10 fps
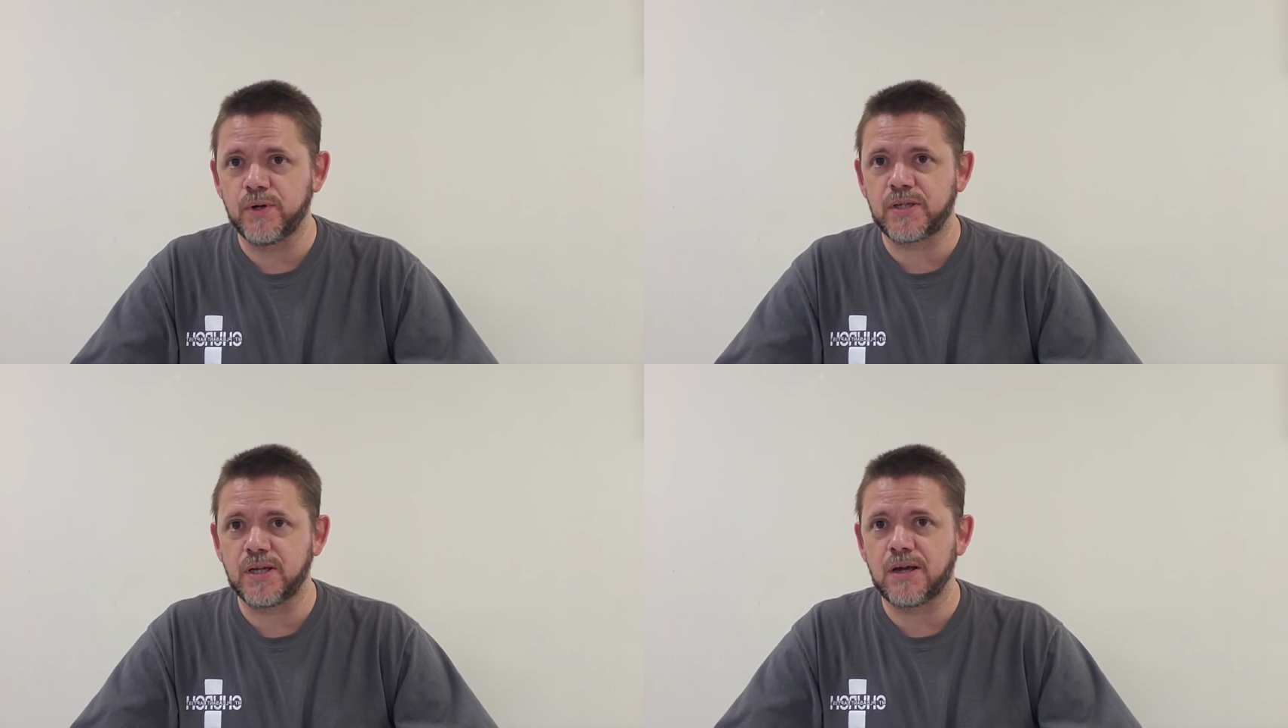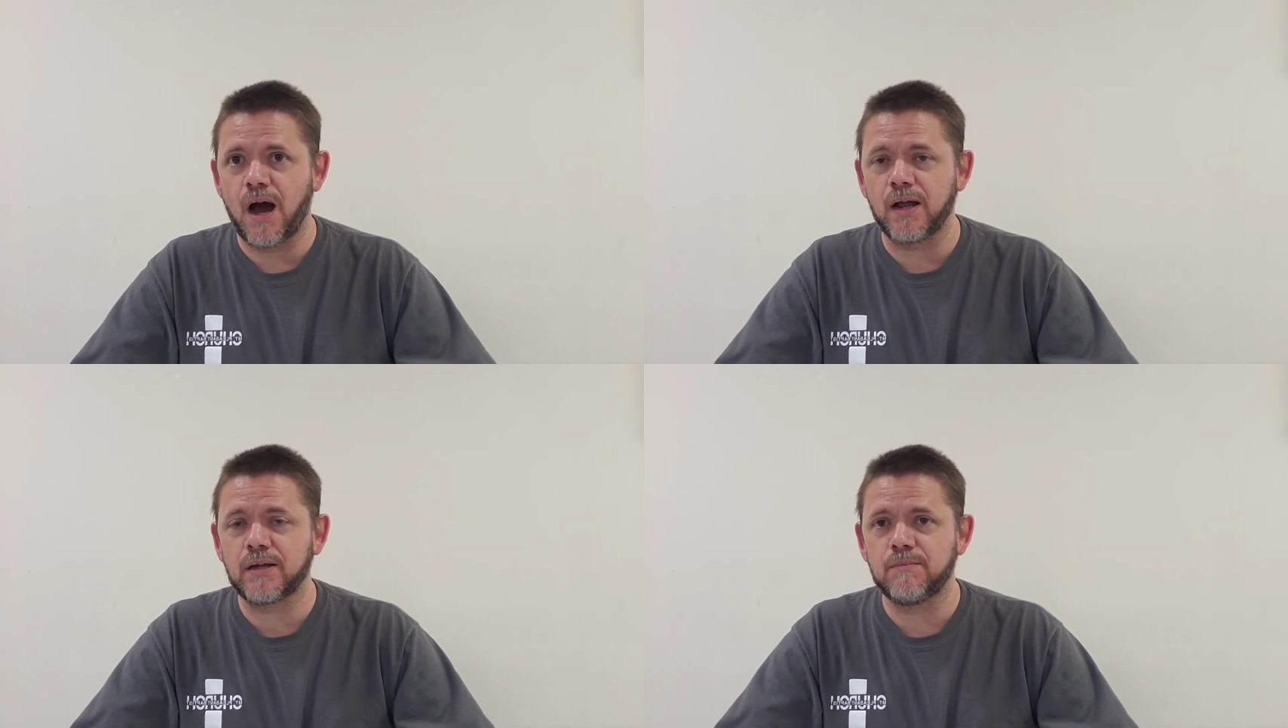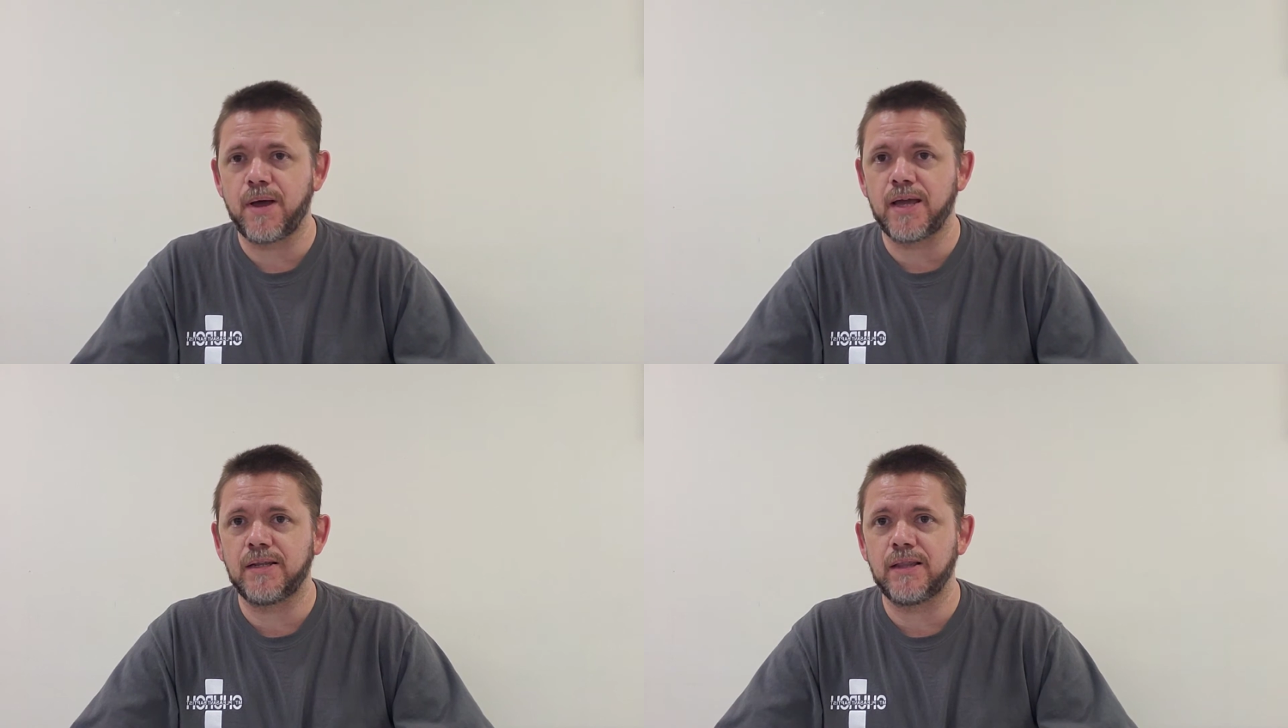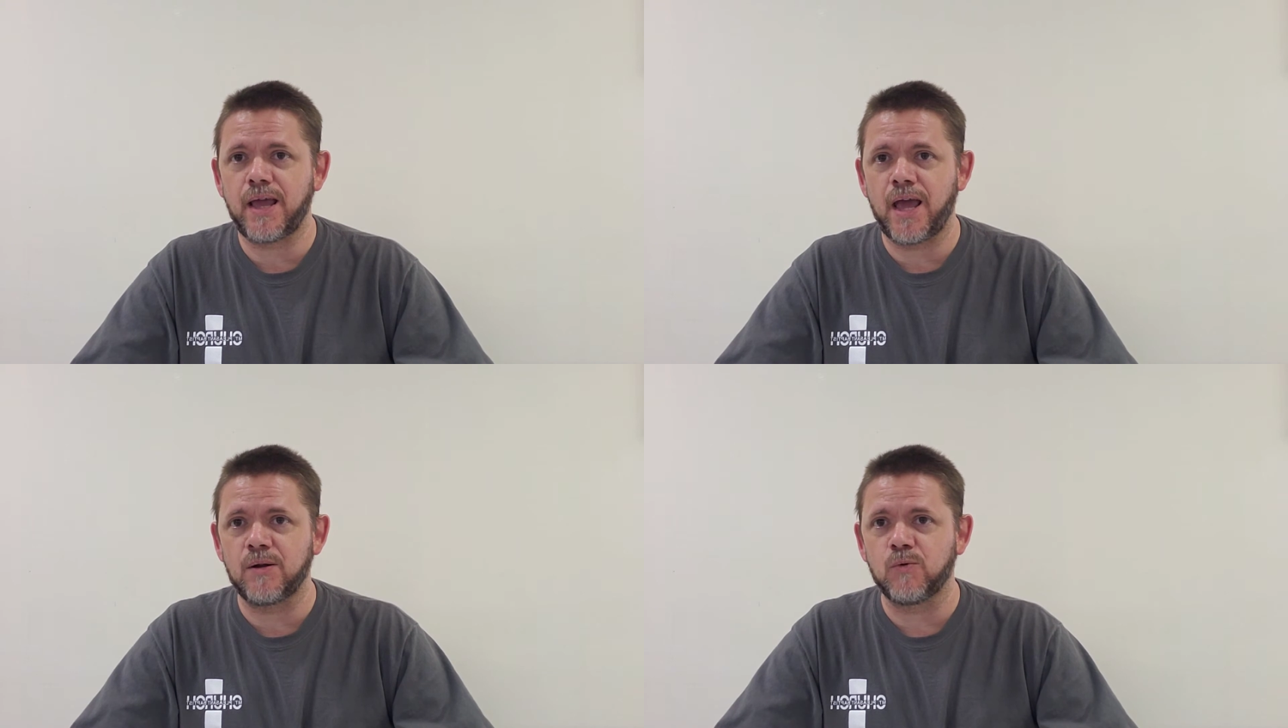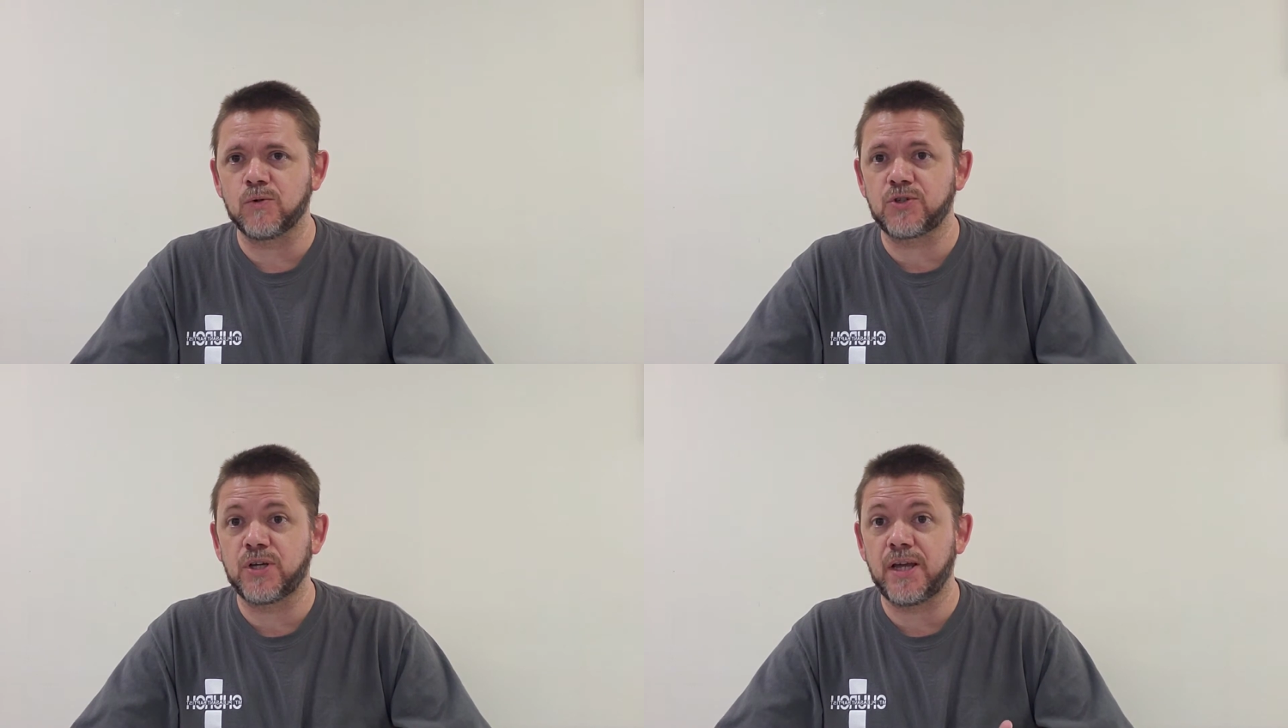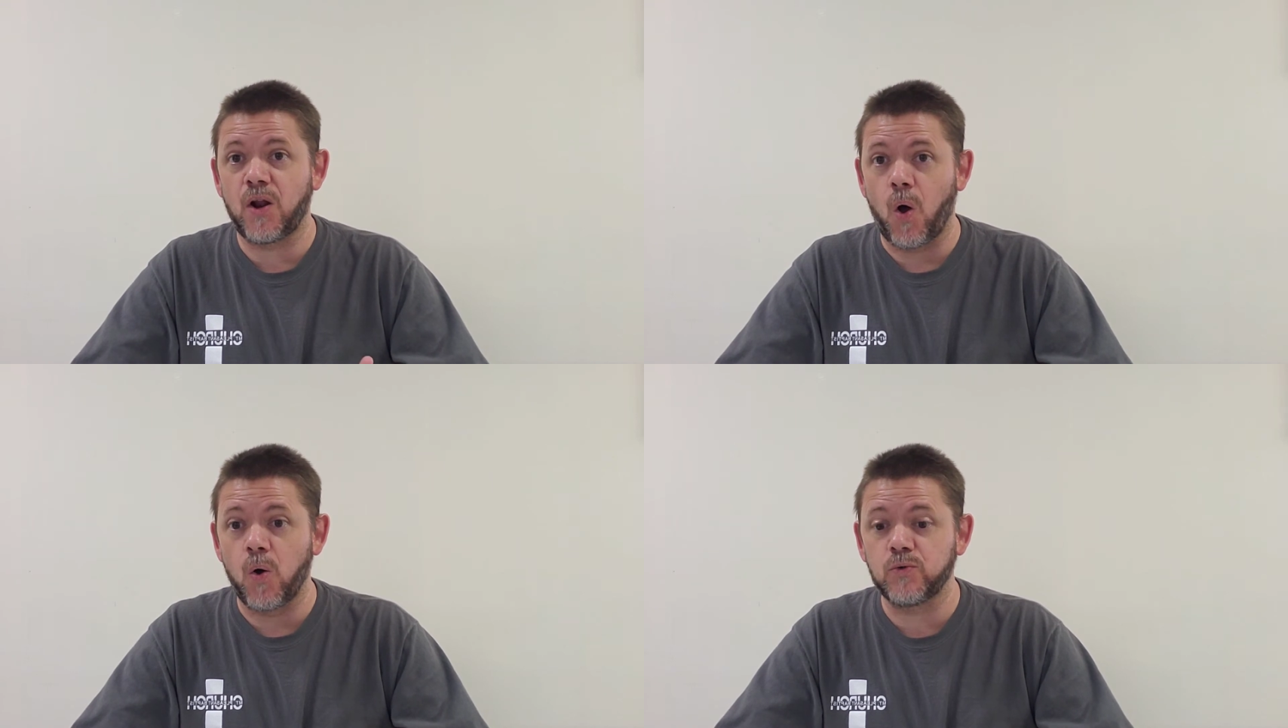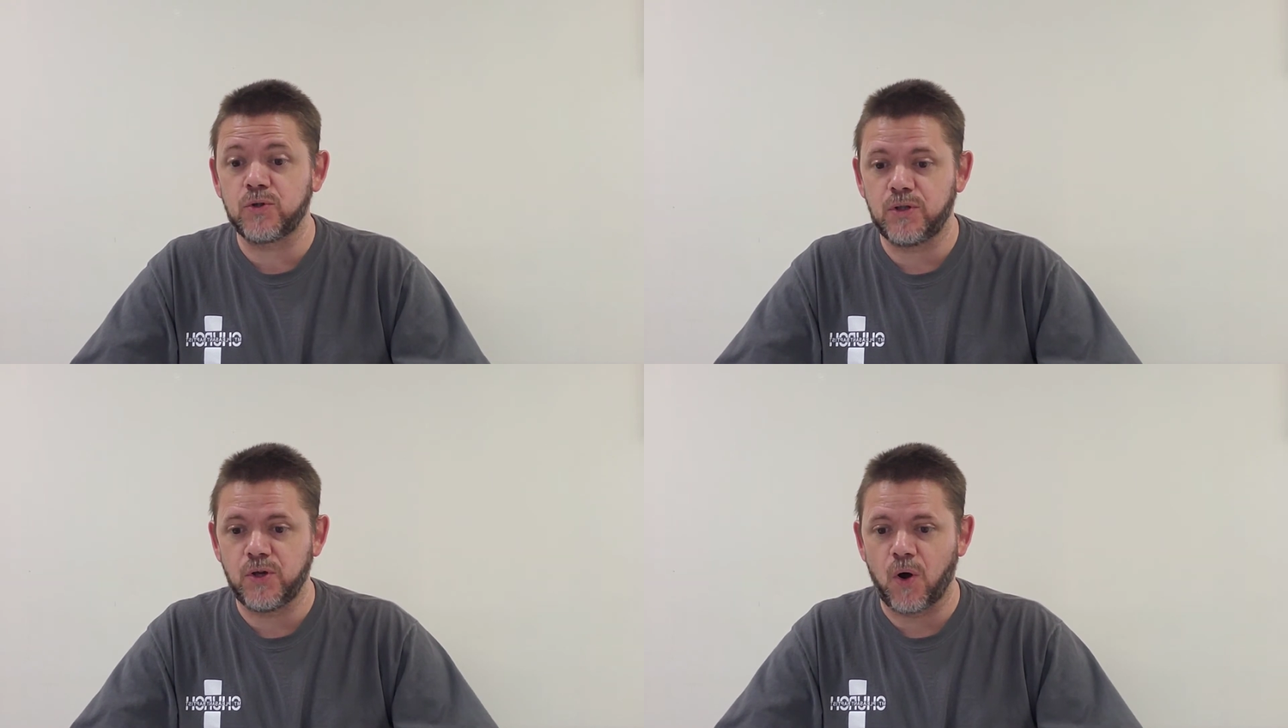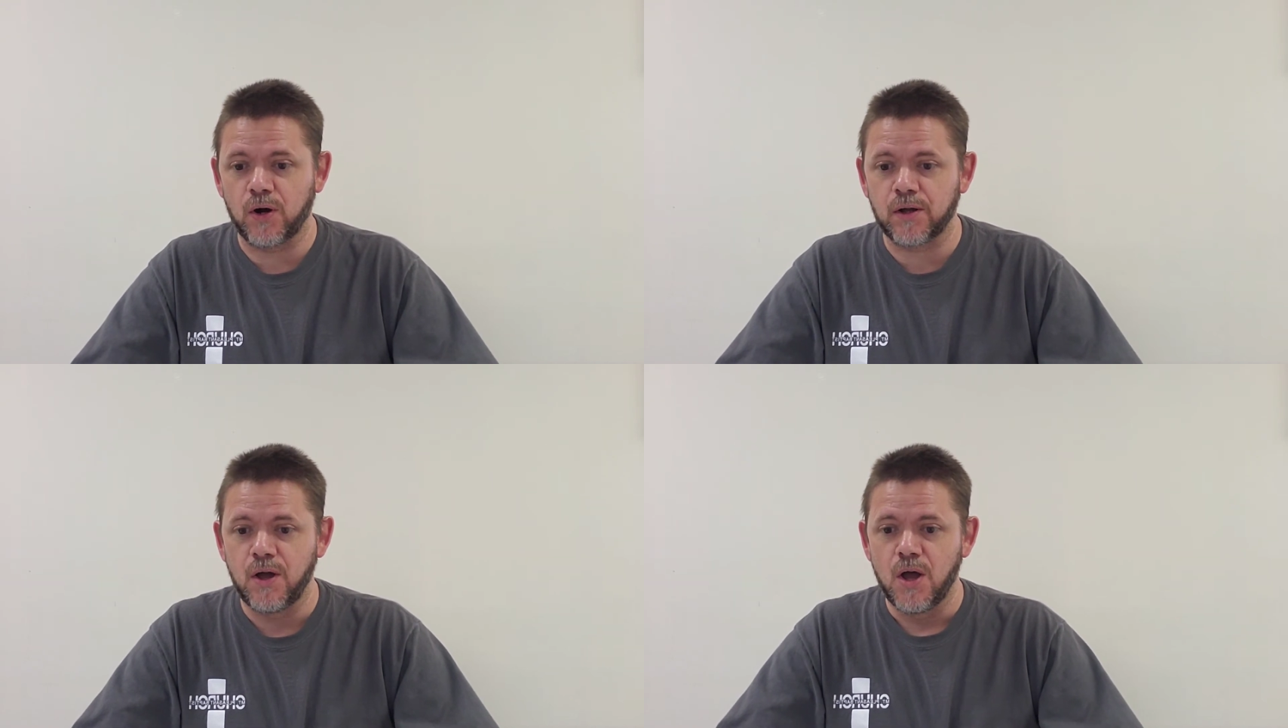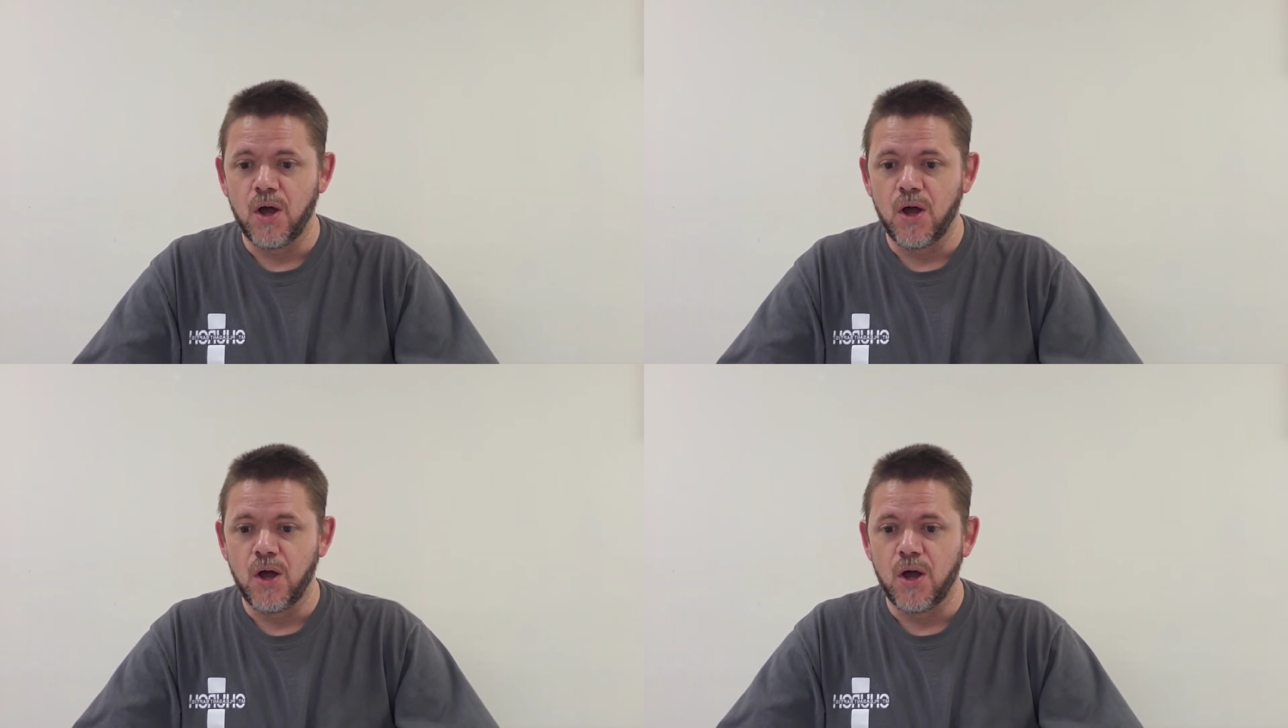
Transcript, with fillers: We see God commanding the animals to get onto the ark.